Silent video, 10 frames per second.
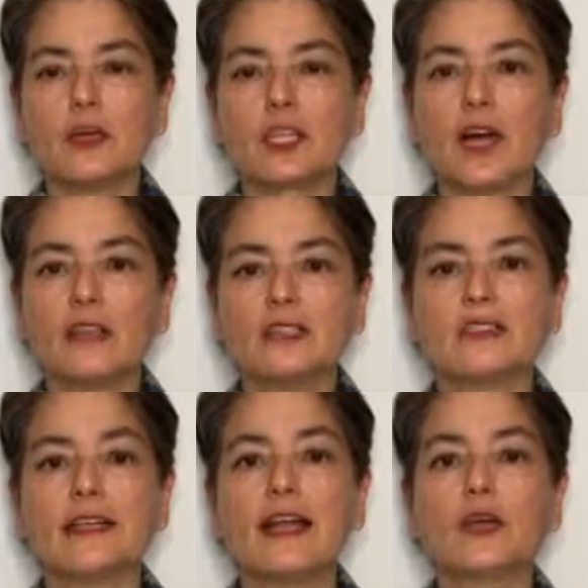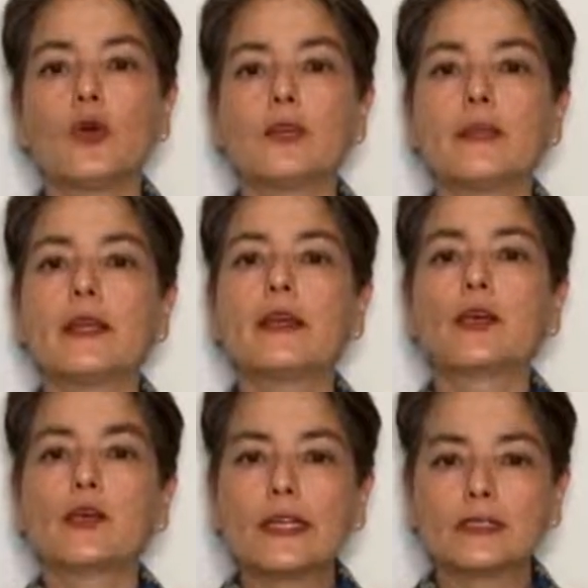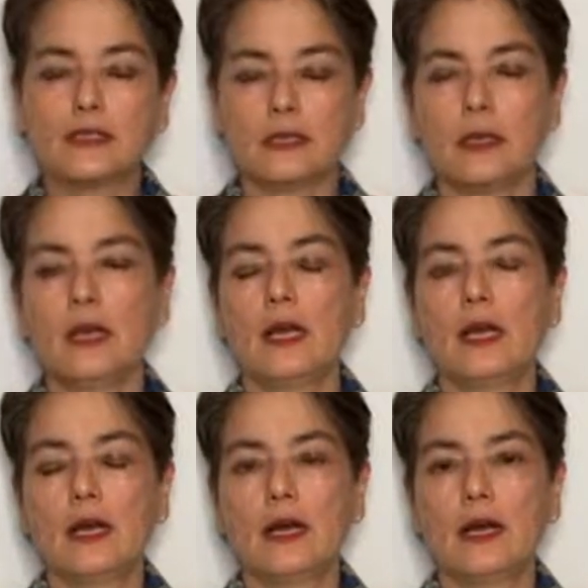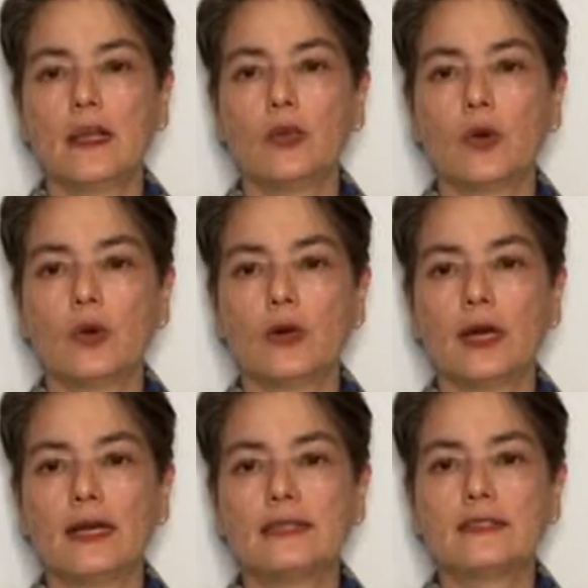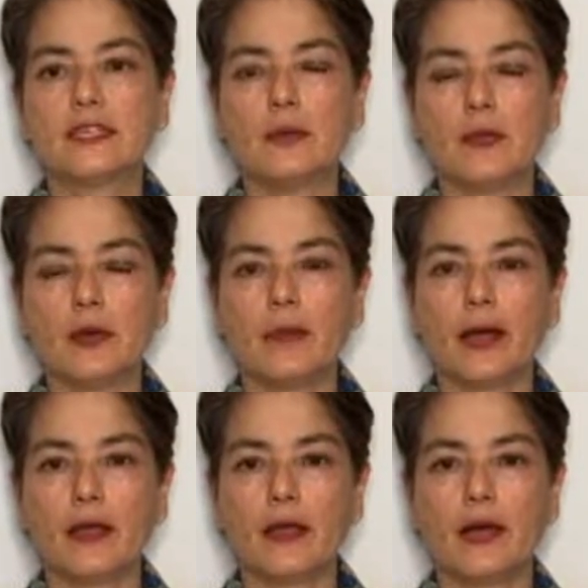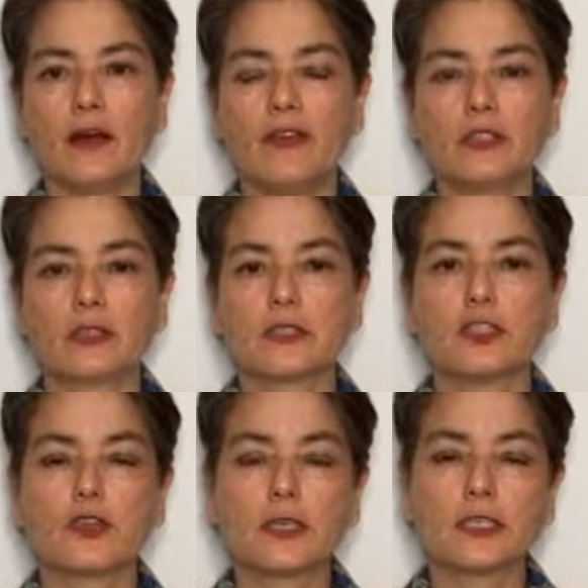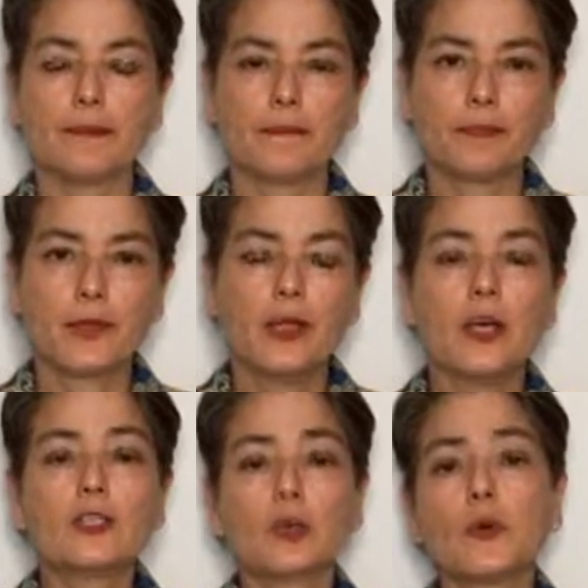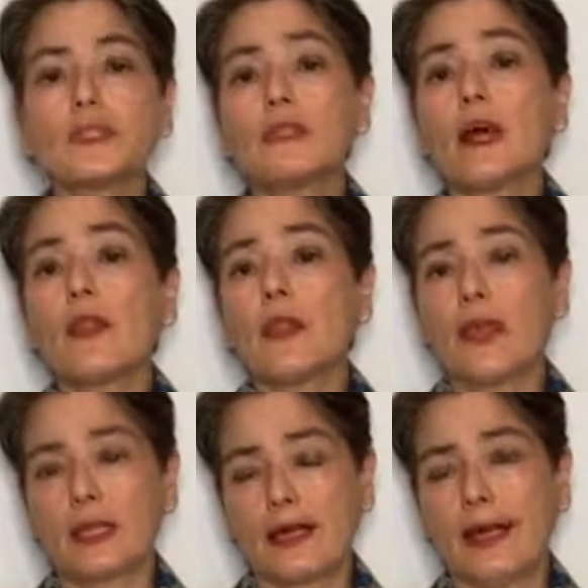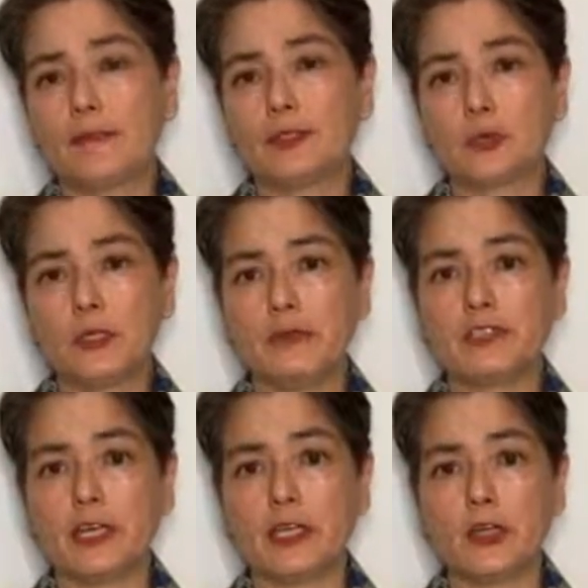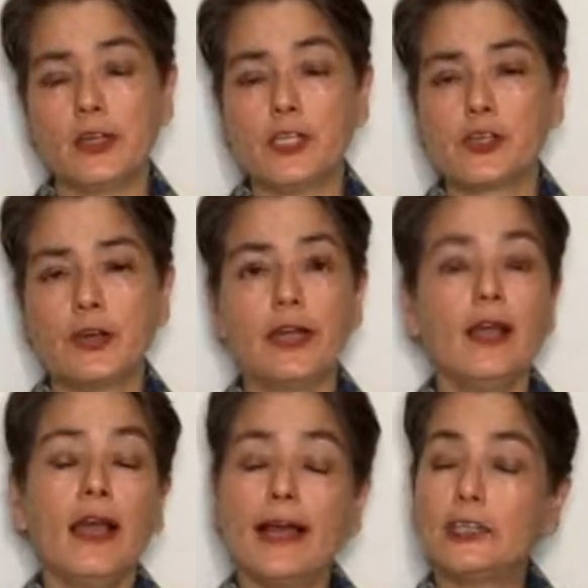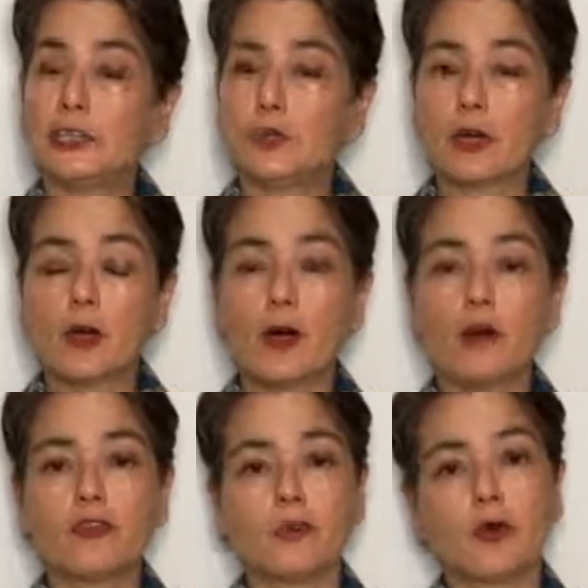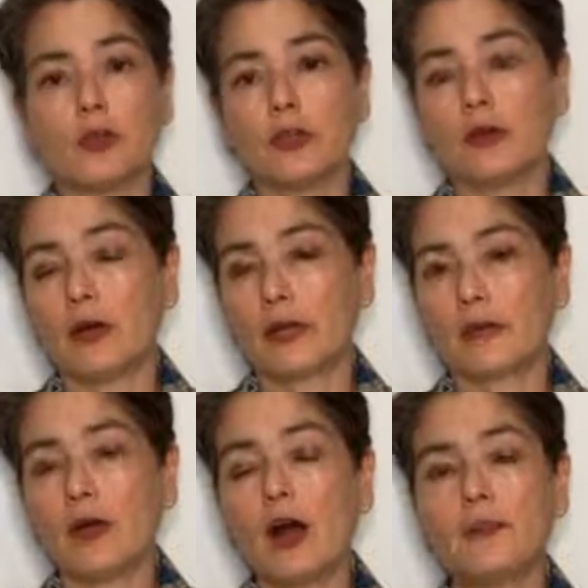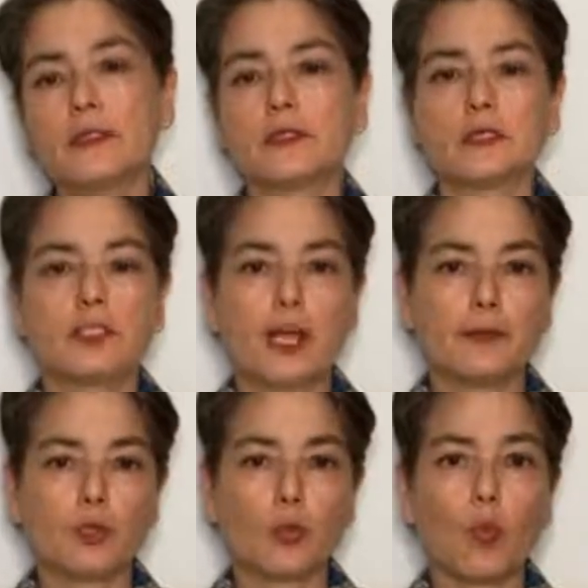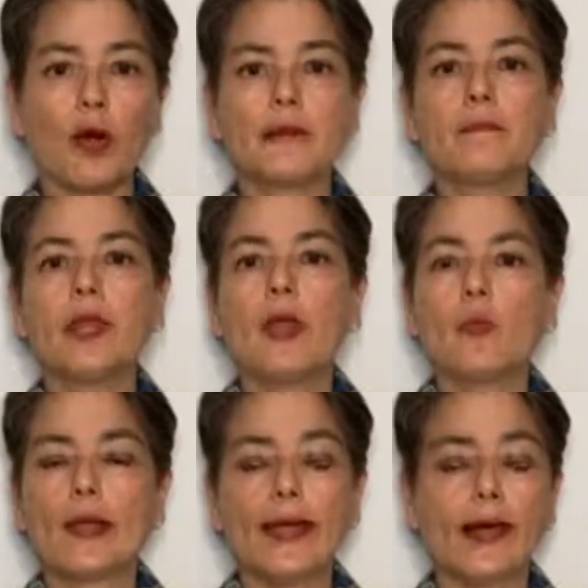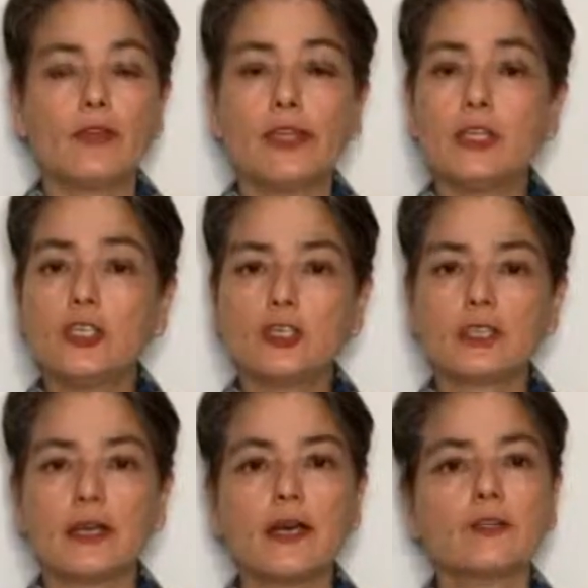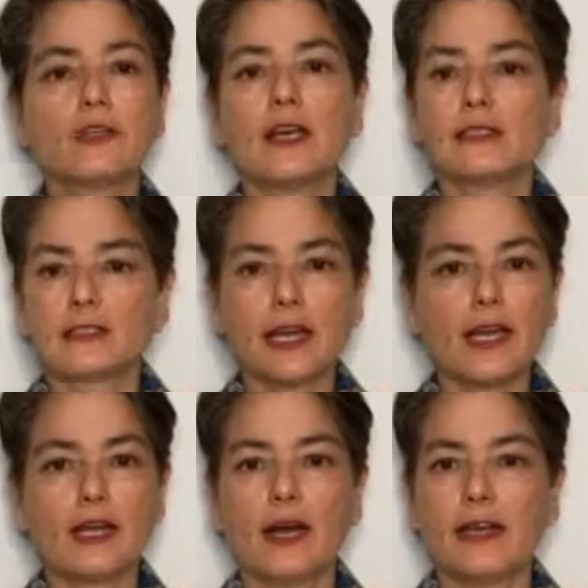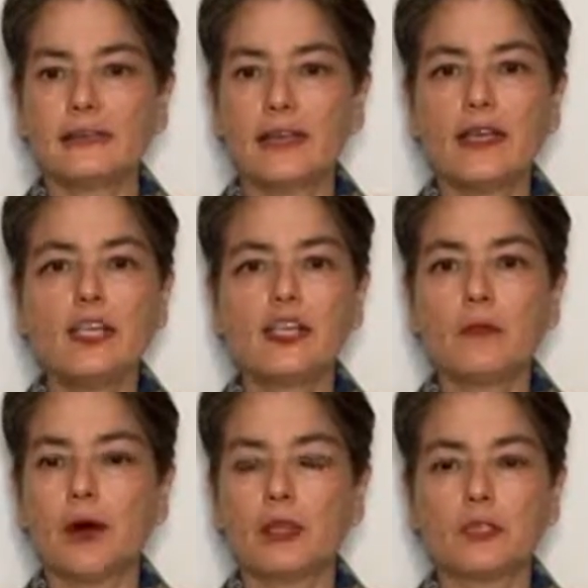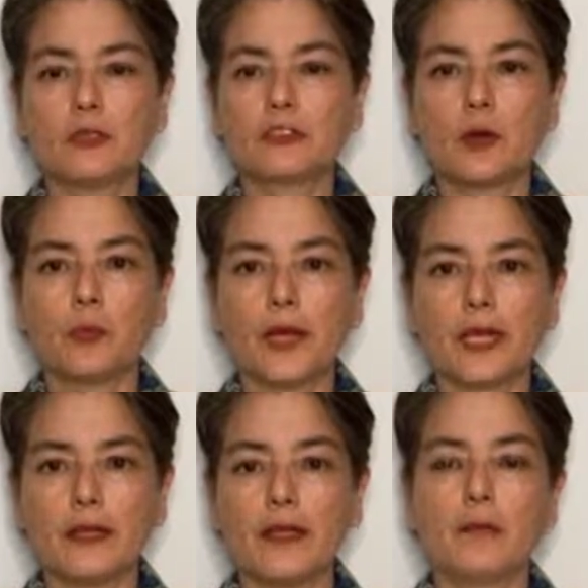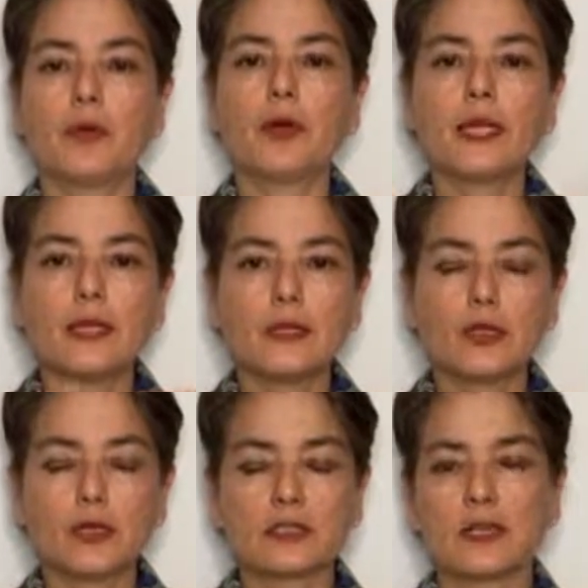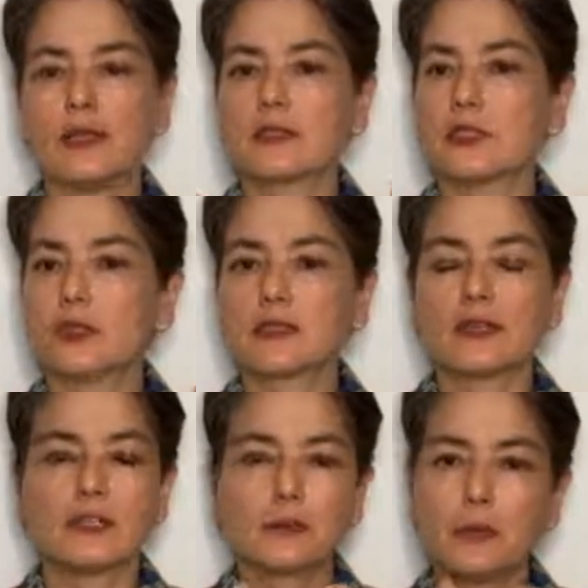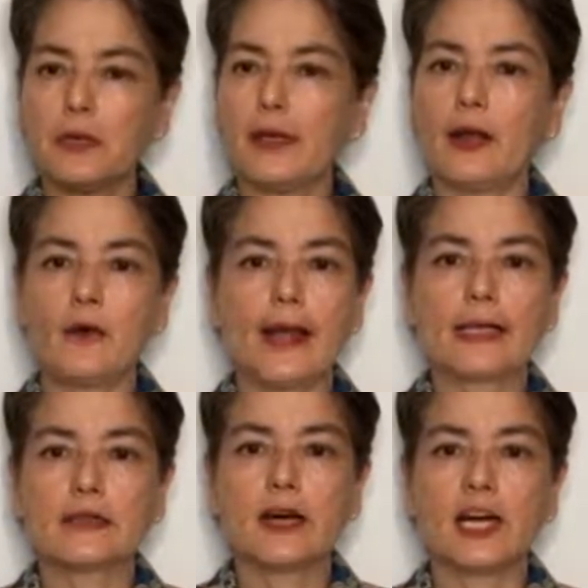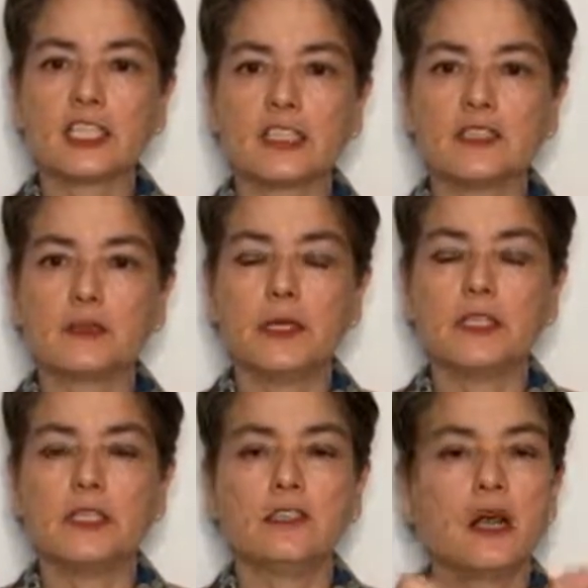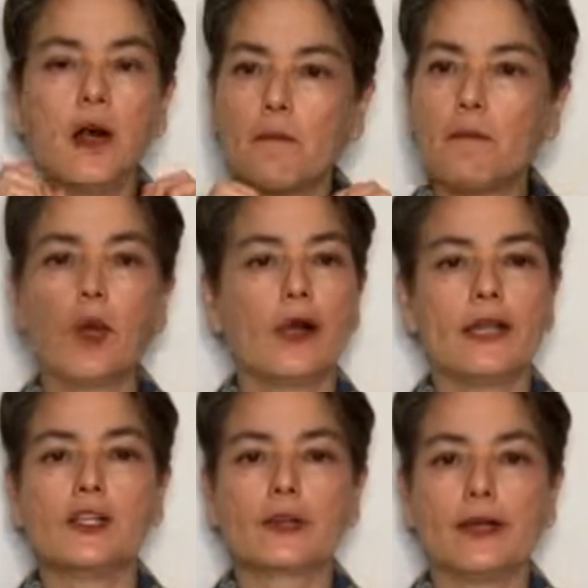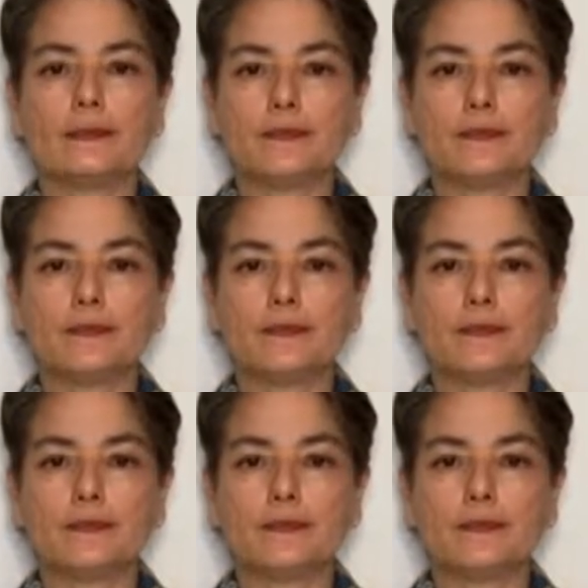or toxins, now you're going to be increasing your ischemia by vasoconstricting. So what's another thing that happens when you have cellular injury? As you'll recall from earlier on in Robbins in chapter 1, we have injured cells, cytokines, adhesion molecules upregulated, bringing in leukocytes putting out reactive oxygen species, more injury.